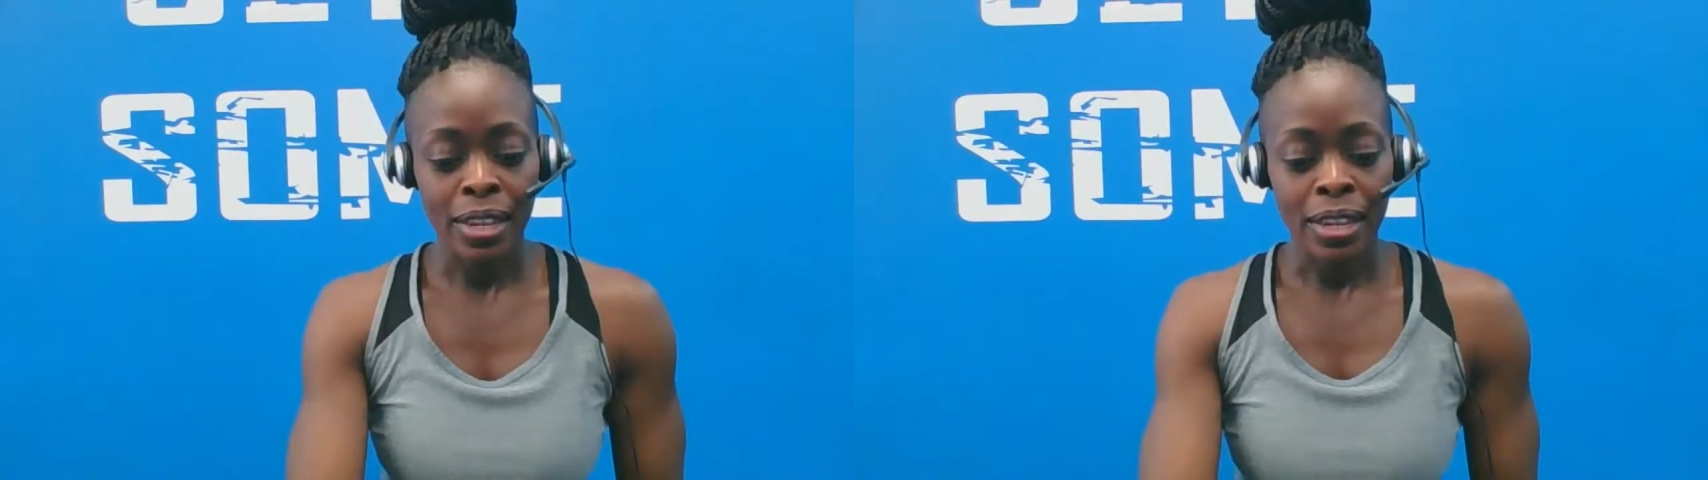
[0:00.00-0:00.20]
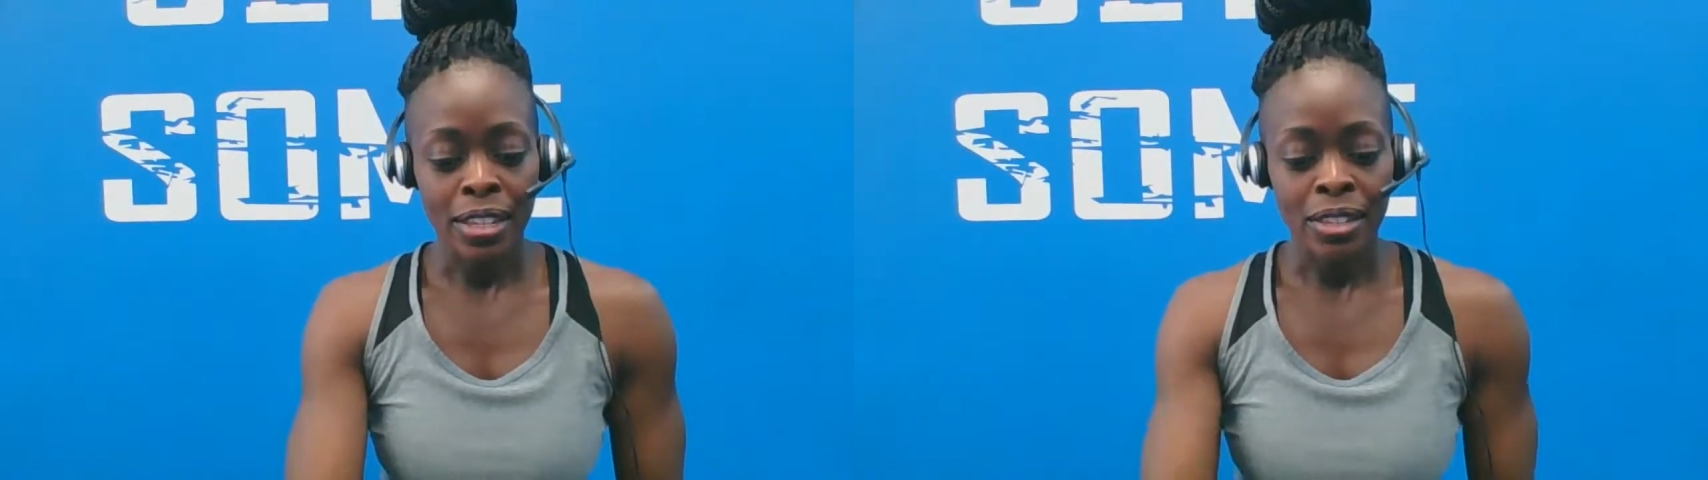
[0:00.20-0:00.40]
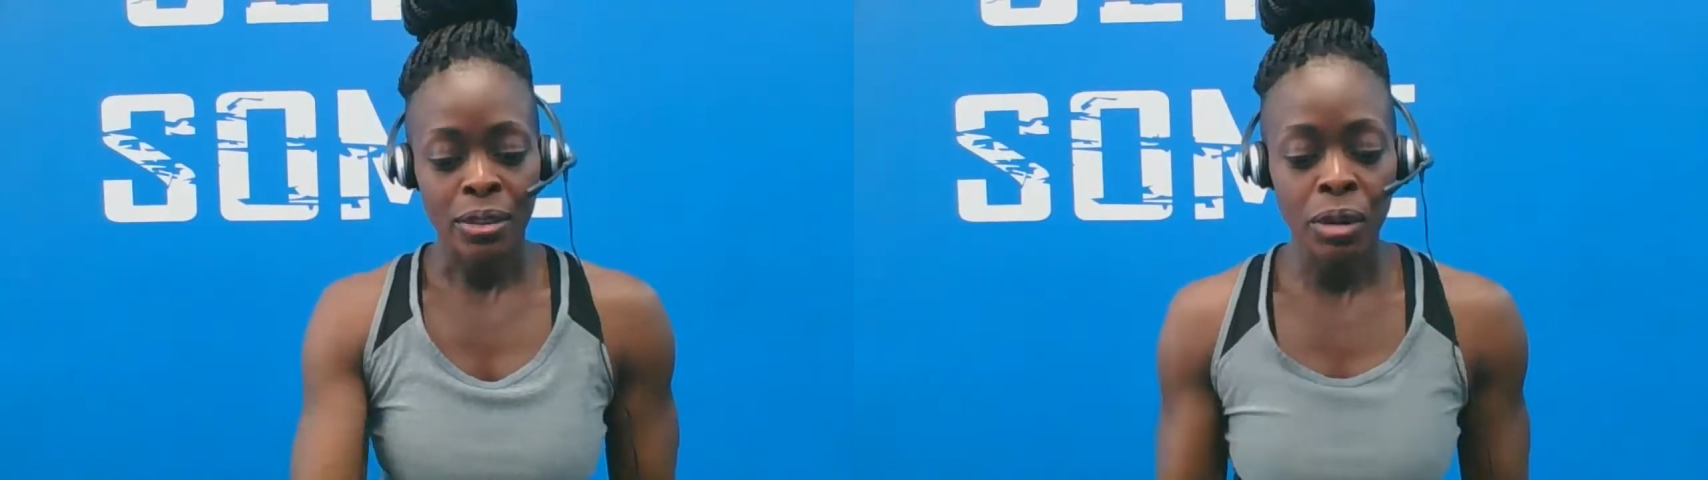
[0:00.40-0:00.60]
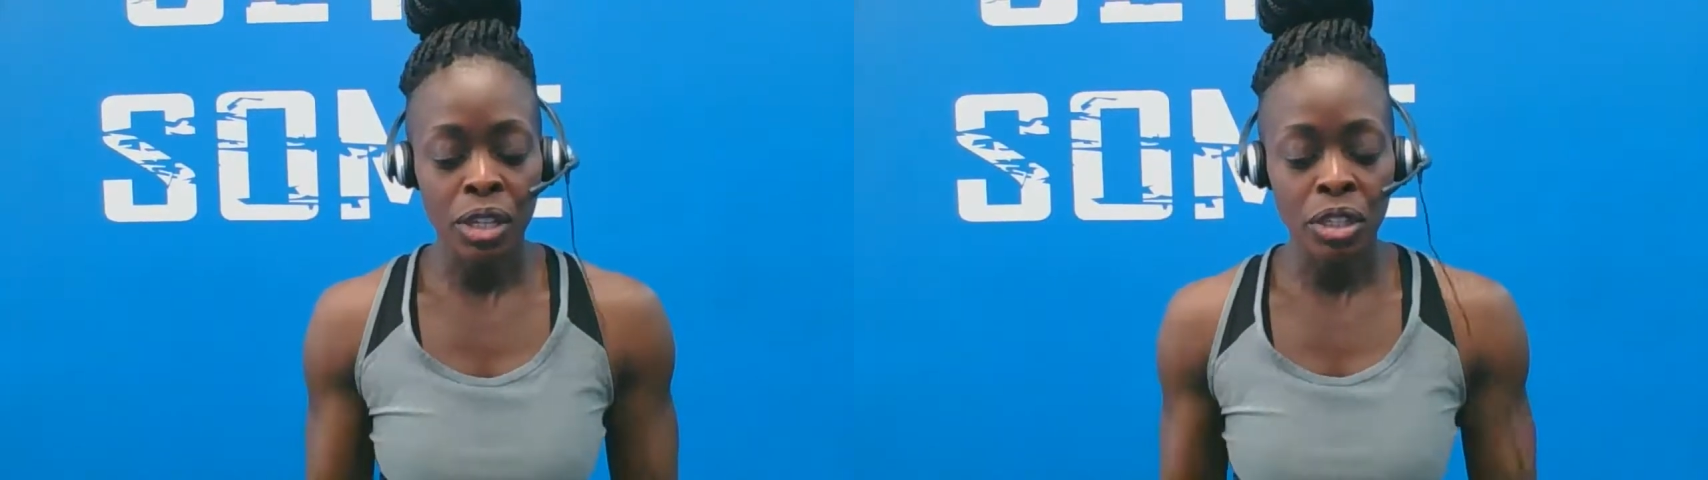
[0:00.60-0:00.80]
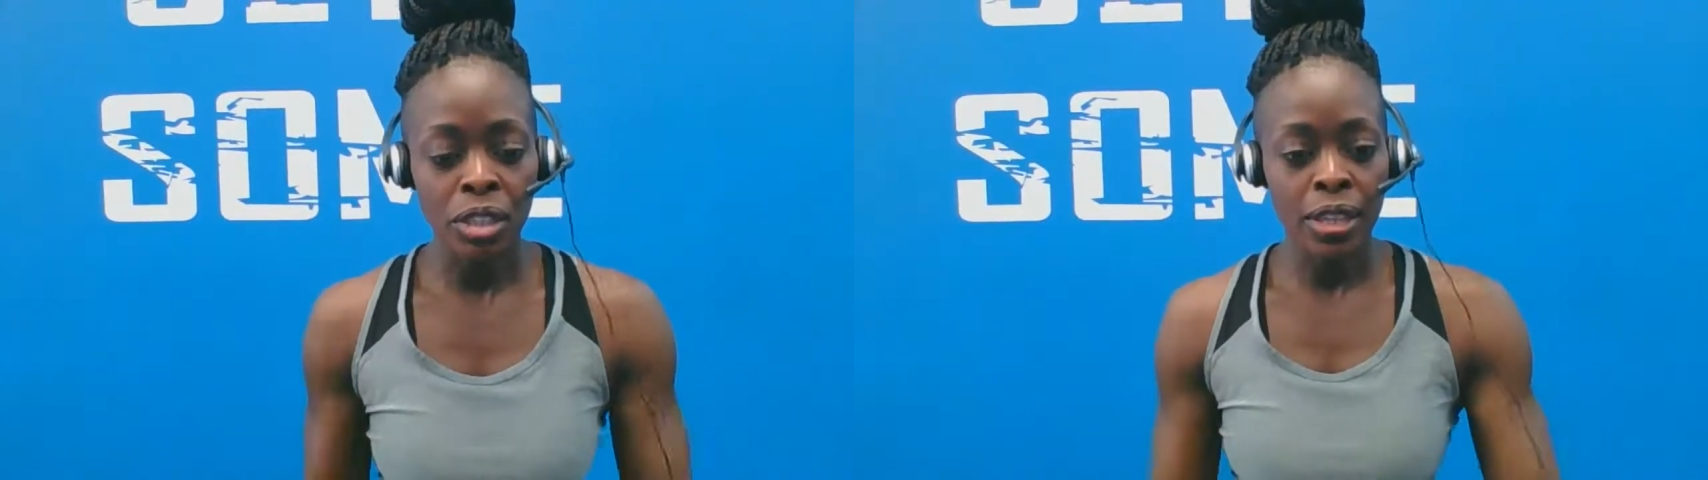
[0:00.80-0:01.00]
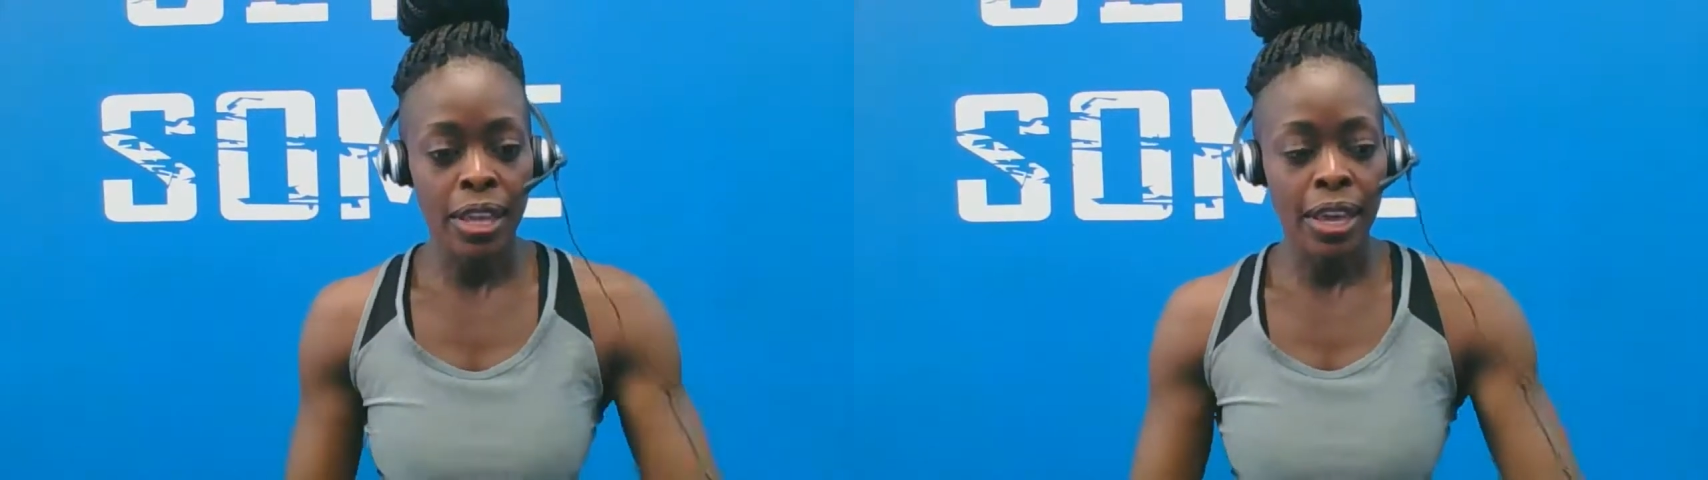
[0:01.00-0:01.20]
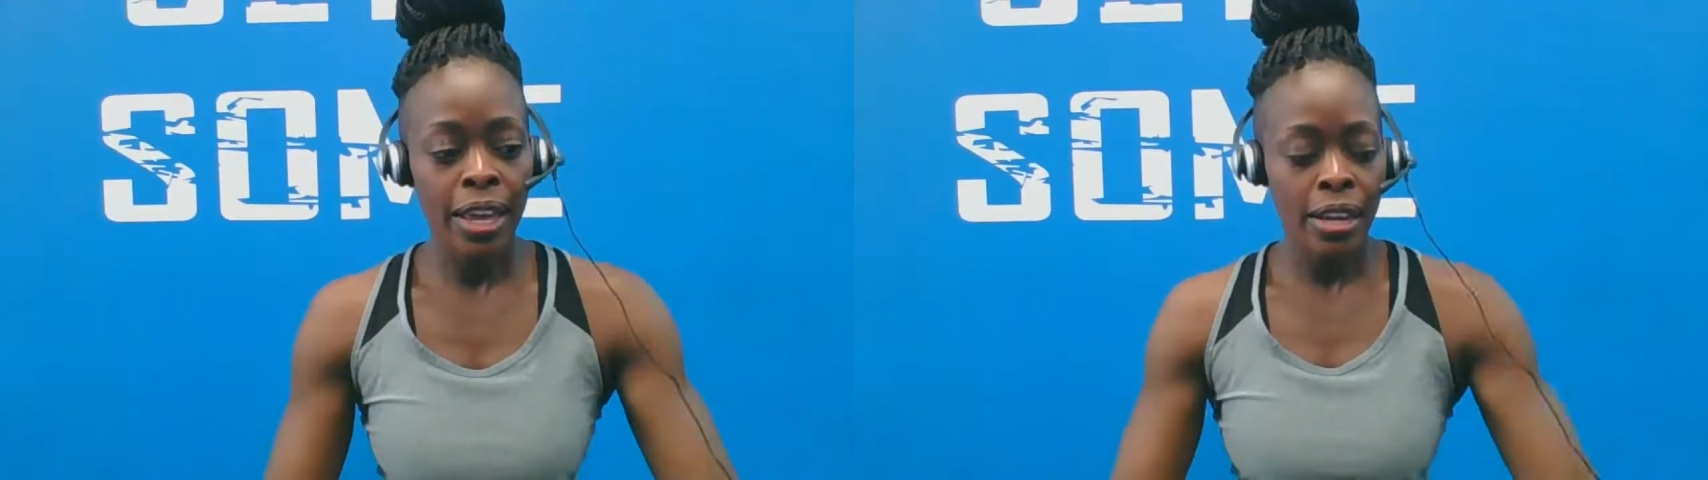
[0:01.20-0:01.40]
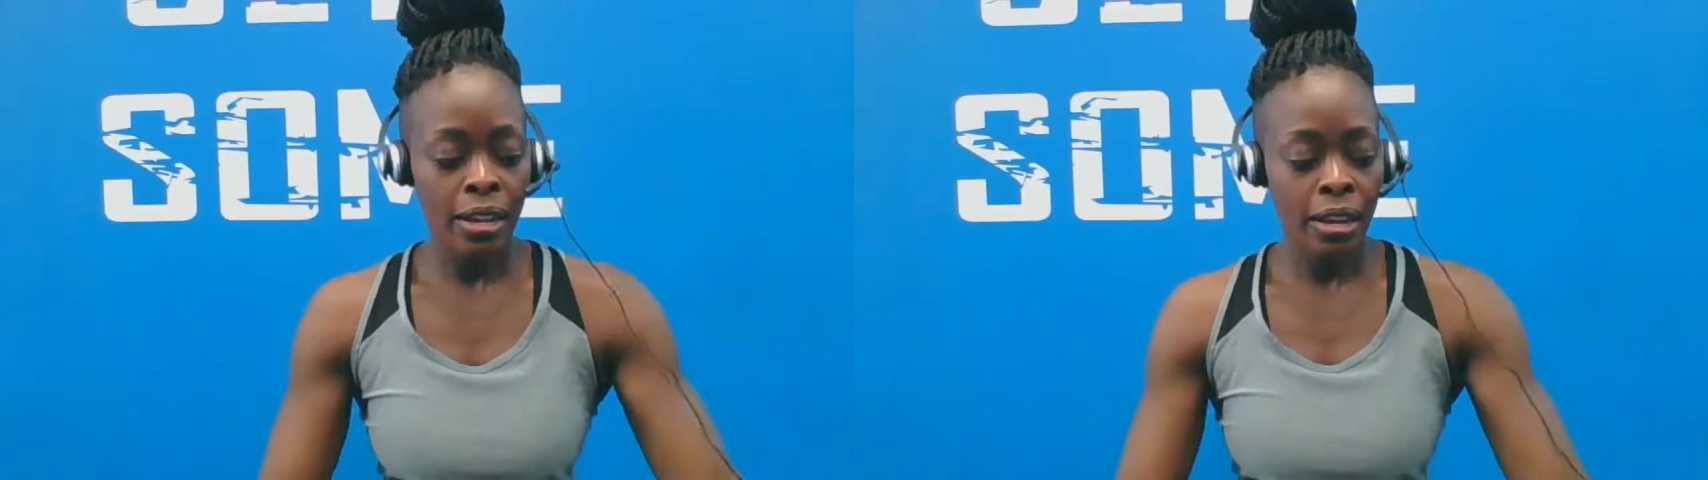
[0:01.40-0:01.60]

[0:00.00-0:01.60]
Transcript: It's a question that